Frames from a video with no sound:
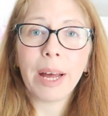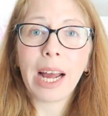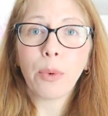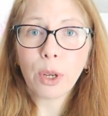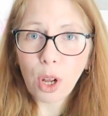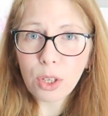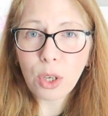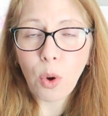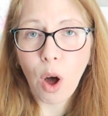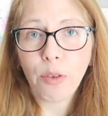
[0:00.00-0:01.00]
but I will
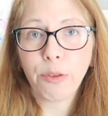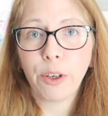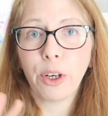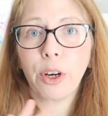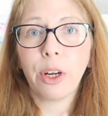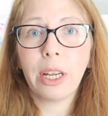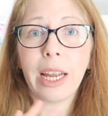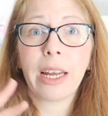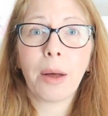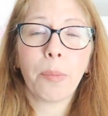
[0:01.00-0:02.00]
also offer
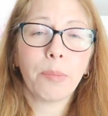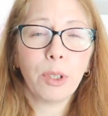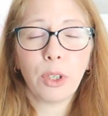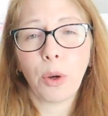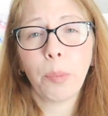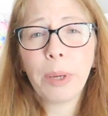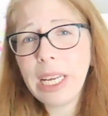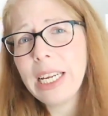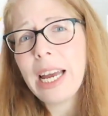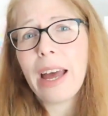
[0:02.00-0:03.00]
like a, you know,
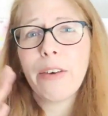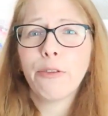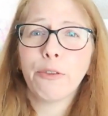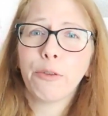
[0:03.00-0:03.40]
PDF